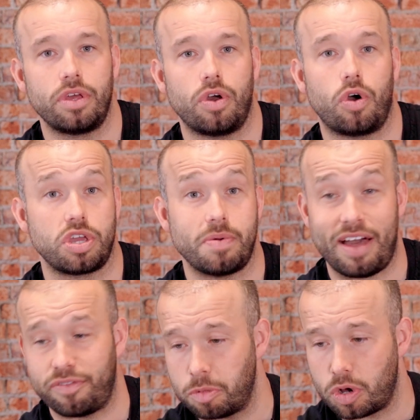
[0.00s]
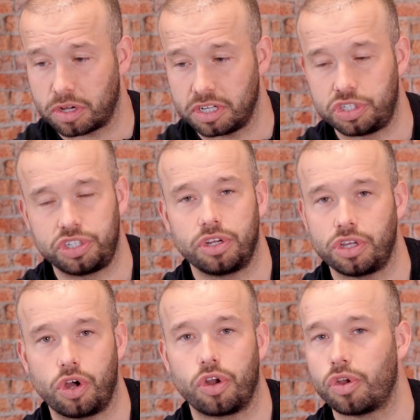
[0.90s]
or you have a mortgage,
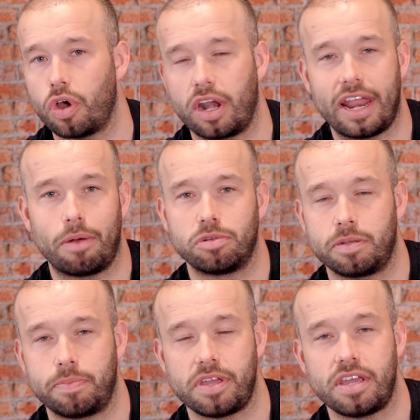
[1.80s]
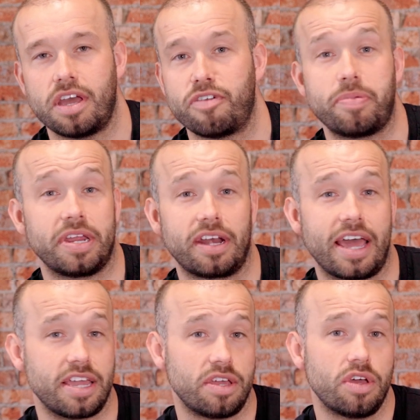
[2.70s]
you're not allowed to have been
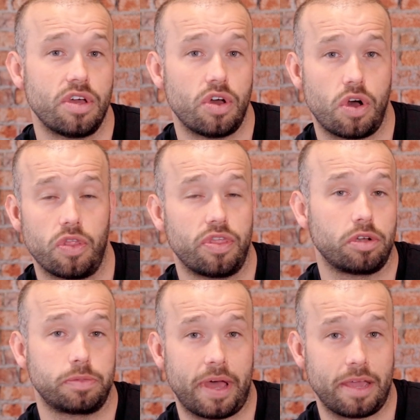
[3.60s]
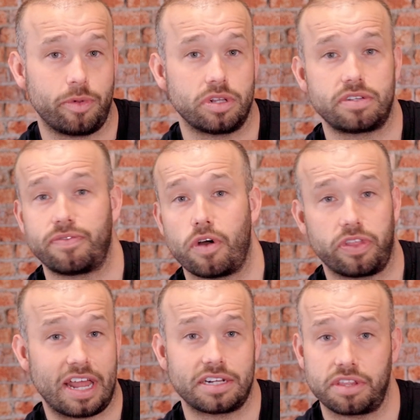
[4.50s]
late on those payments for
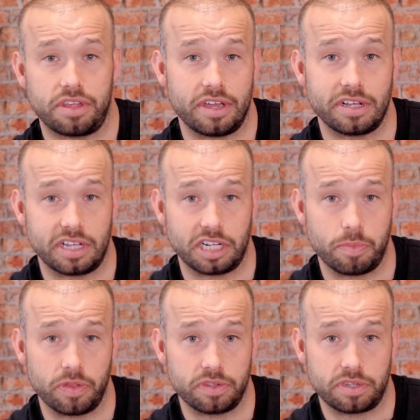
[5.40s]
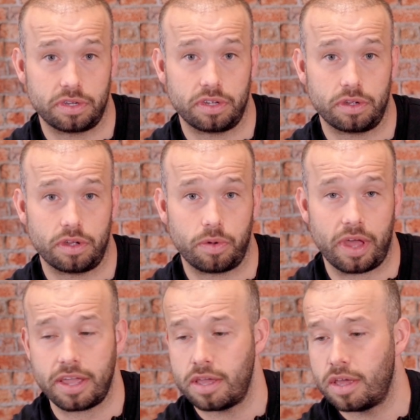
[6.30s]
the last 36 months,
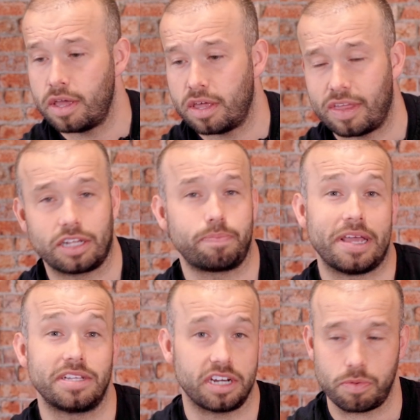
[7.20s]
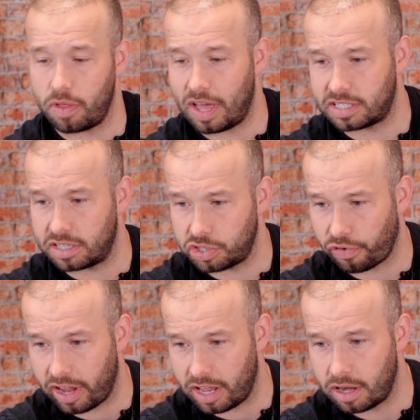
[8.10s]
okay? That's basically what that's
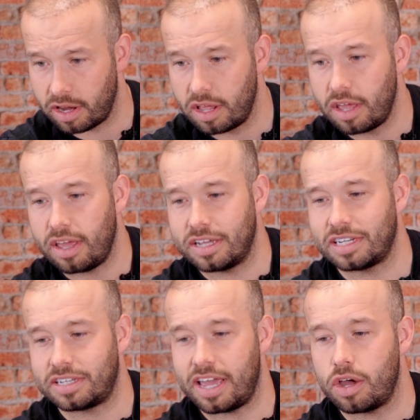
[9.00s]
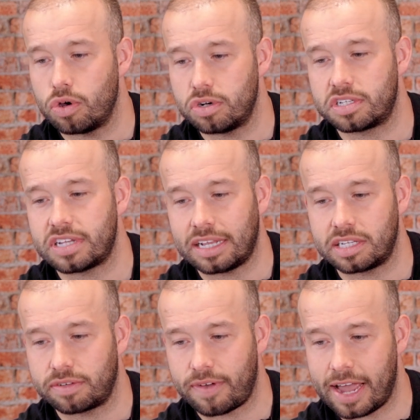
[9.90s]
illustrating. It says here,
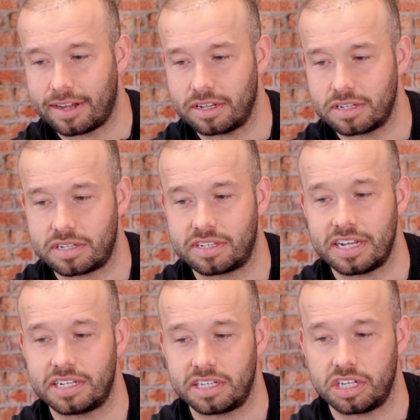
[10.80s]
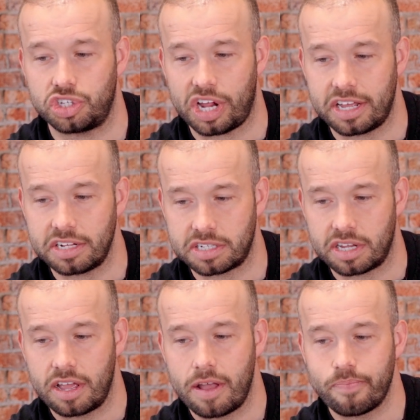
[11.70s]
unsatisfied CCJs
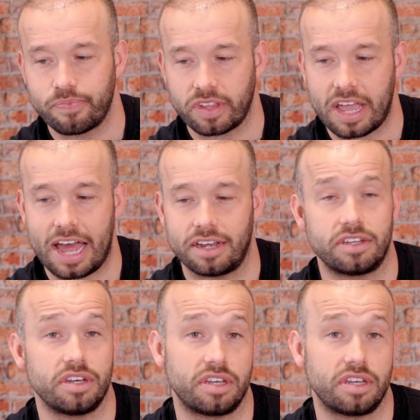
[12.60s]
and